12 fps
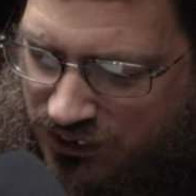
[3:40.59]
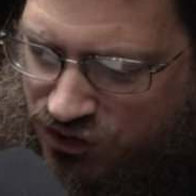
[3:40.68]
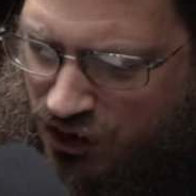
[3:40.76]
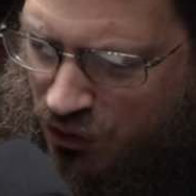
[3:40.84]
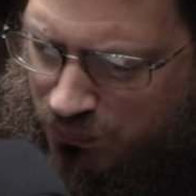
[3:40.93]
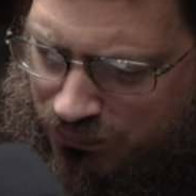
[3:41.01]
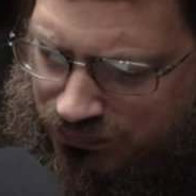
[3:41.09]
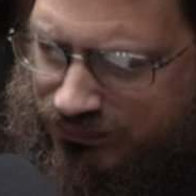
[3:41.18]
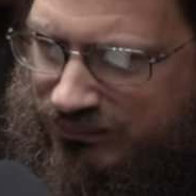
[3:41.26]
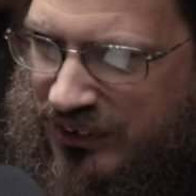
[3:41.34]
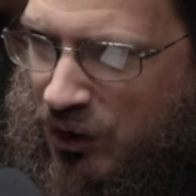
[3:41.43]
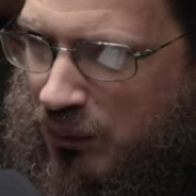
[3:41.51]
So,
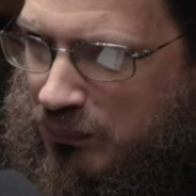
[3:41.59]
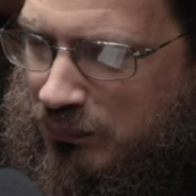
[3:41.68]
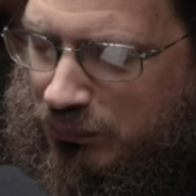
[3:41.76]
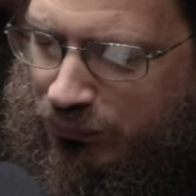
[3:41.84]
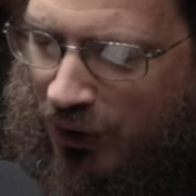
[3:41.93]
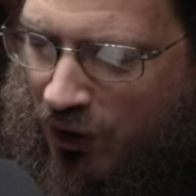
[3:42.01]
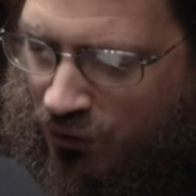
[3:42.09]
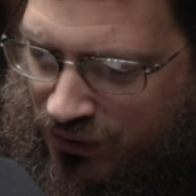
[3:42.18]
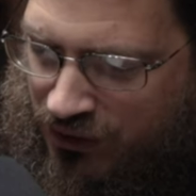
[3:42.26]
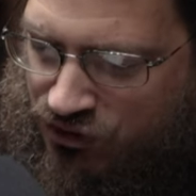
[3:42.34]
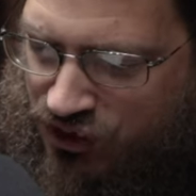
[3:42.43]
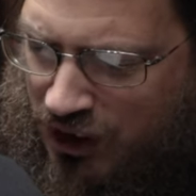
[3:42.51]
you know, Paul
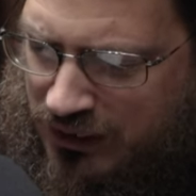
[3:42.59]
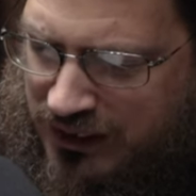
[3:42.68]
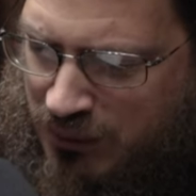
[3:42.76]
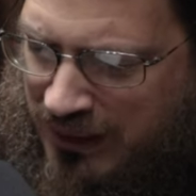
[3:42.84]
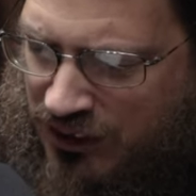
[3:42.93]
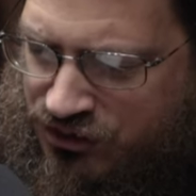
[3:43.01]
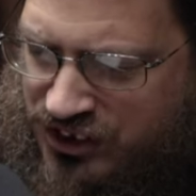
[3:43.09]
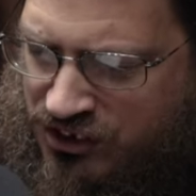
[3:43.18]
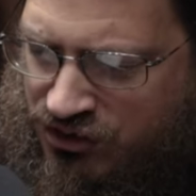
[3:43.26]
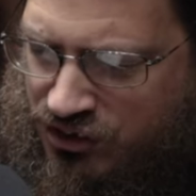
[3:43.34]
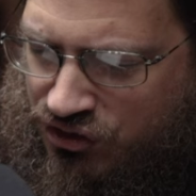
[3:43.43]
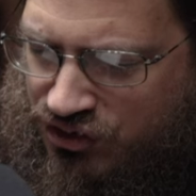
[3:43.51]
there is talking about
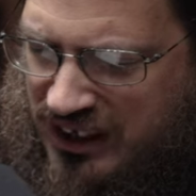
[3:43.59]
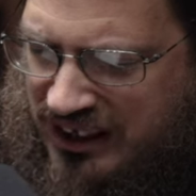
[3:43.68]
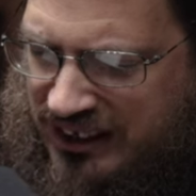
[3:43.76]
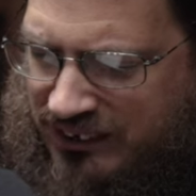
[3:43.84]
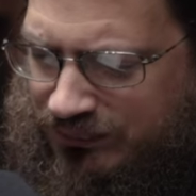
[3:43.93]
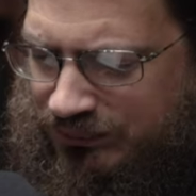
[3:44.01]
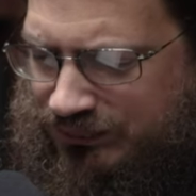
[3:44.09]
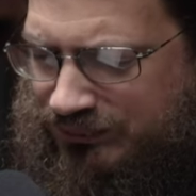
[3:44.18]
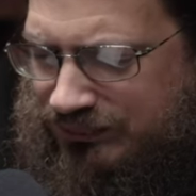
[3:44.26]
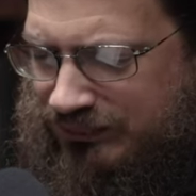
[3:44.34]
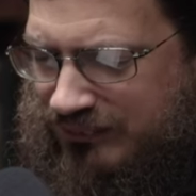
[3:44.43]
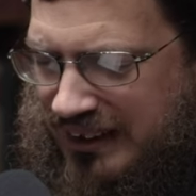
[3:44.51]
Jesus saying,
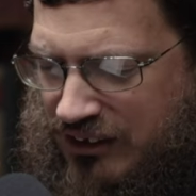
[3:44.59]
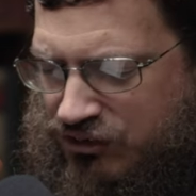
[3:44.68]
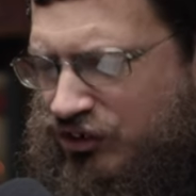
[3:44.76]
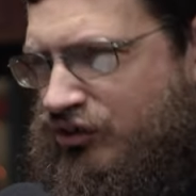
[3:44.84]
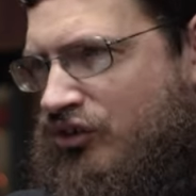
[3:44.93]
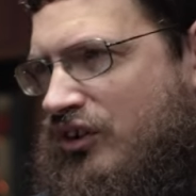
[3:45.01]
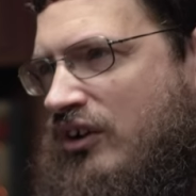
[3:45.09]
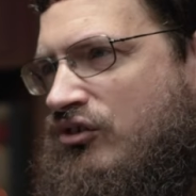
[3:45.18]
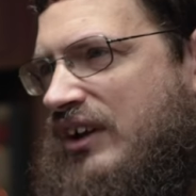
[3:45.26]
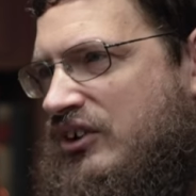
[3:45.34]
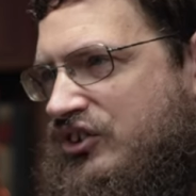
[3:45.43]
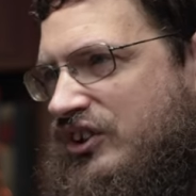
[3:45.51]
yes, there's this
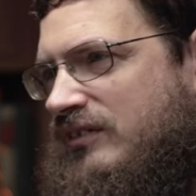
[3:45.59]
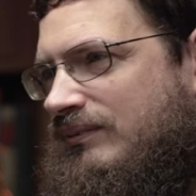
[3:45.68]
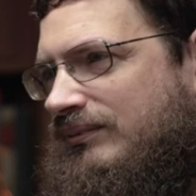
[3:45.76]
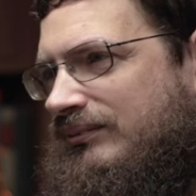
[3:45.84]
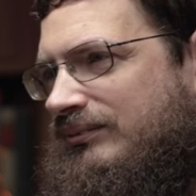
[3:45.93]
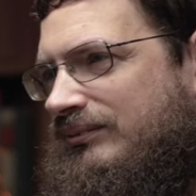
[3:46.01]
ascension,